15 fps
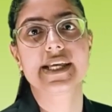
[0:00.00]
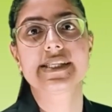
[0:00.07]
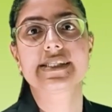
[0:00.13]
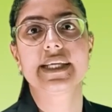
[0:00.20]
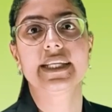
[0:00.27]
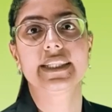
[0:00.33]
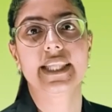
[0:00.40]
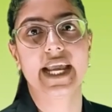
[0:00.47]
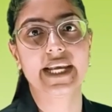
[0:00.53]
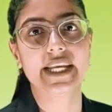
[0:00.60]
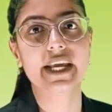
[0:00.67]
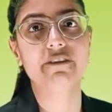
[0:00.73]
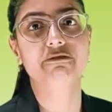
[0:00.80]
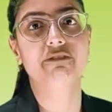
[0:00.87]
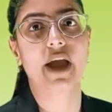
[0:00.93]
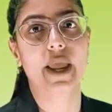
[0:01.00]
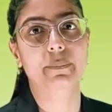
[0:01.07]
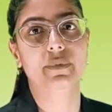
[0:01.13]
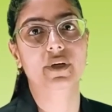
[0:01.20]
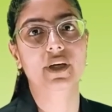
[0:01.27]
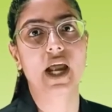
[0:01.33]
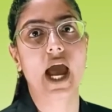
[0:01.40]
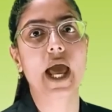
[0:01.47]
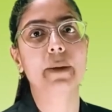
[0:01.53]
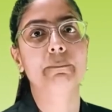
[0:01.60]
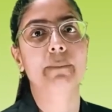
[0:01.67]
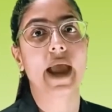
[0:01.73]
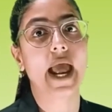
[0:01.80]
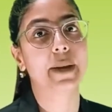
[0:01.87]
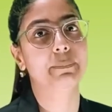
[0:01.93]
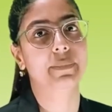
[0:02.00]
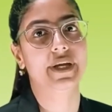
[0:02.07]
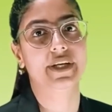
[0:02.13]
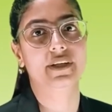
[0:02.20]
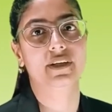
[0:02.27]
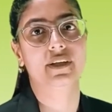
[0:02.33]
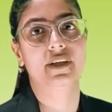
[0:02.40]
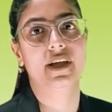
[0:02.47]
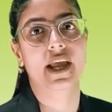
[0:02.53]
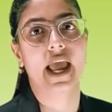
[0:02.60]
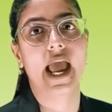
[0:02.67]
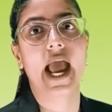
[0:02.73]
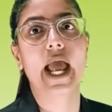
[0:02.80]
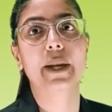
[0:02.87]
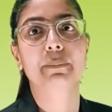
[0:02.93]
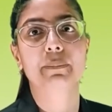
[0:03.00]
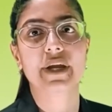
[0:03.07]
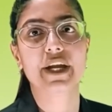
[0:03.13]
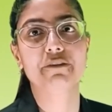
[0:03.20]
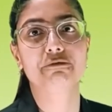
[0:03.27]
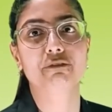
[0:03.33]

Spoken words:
Synthetic fiber are man-made. and made